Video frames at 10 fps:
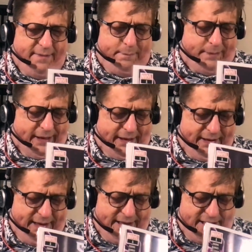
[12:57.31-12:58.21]
but
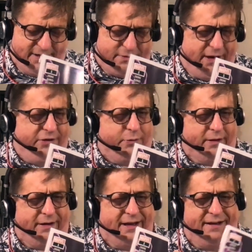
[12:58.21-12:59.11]
it's a strange one.
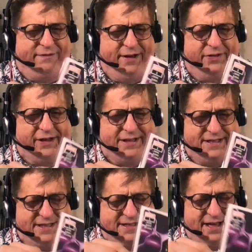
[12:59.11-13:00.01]
And it feels like it's
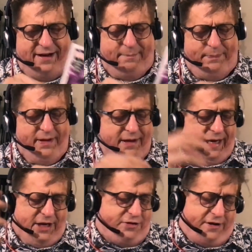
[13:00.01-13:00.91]
a setup.
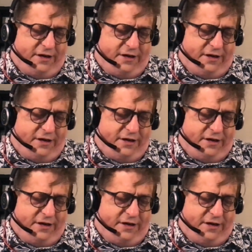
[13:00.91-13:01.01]
It should have